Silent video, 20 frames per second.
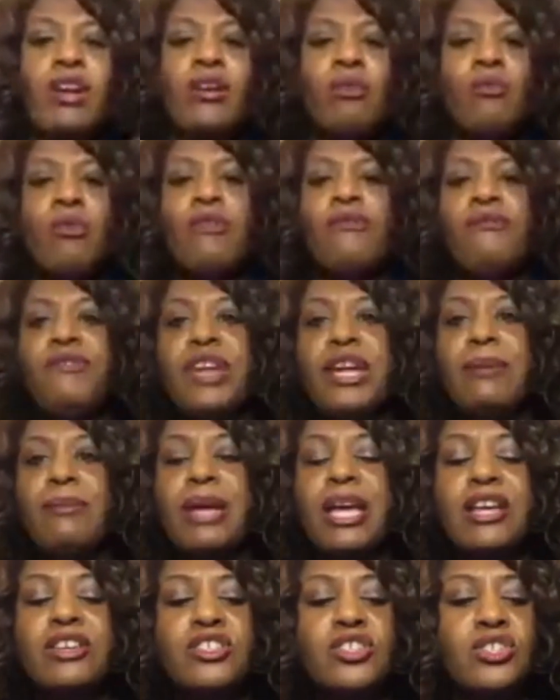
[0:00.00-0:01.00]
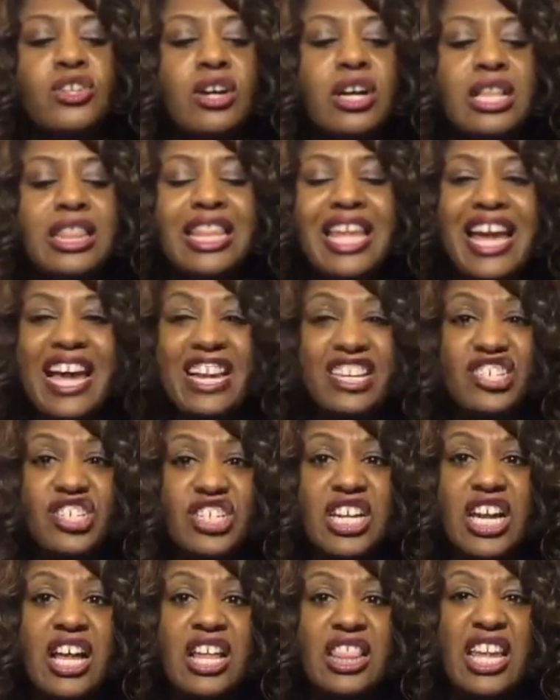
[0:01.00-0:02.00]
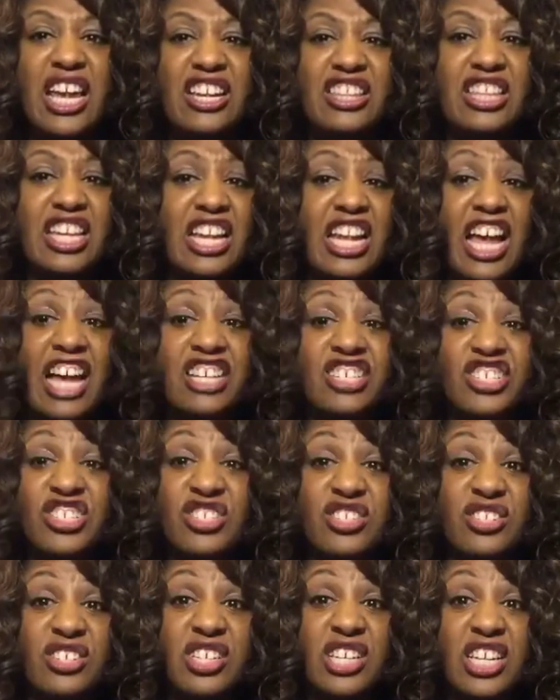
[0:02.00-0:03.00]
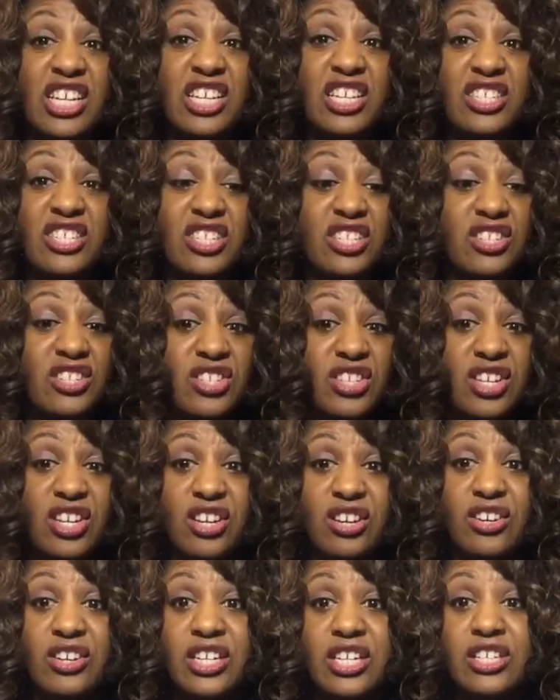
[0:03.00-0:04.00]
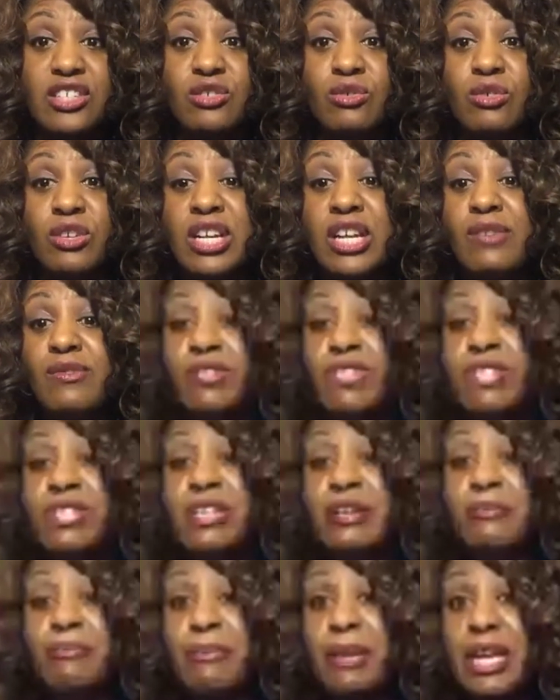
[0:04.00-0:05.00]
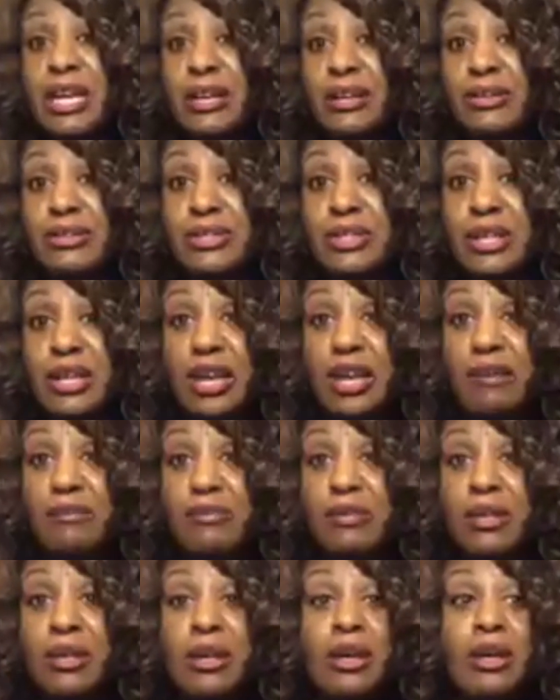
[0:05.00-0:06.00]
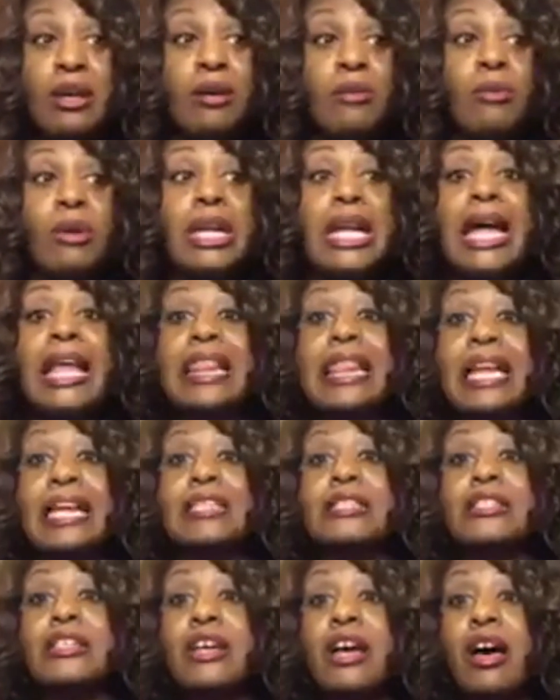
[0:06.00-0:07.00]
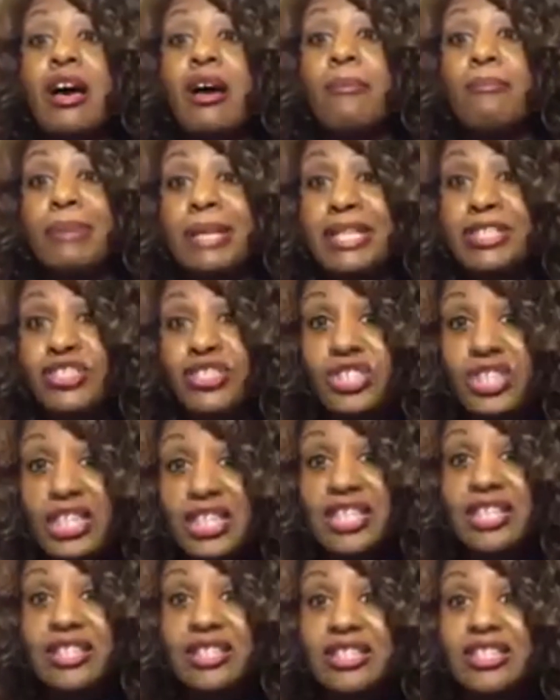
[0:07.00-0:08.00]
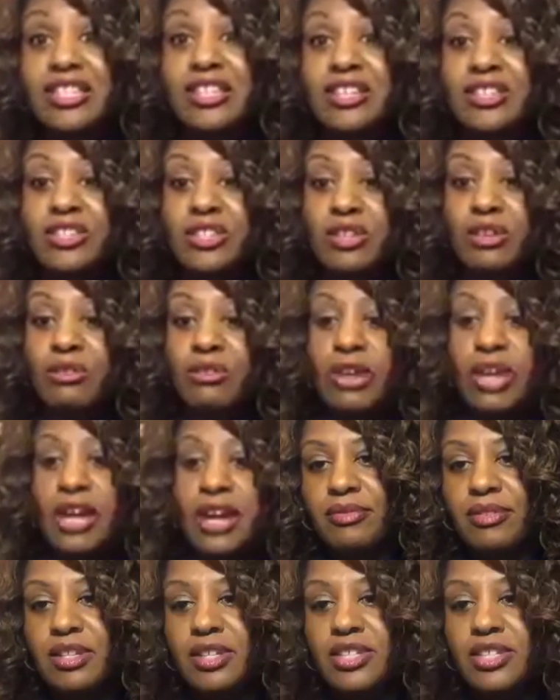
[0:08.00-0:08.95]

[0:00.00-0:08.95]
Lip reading: When females start lashing out like that, I just look at it as insecurities, or even some males that have what I like to call bitch tendencies, okay?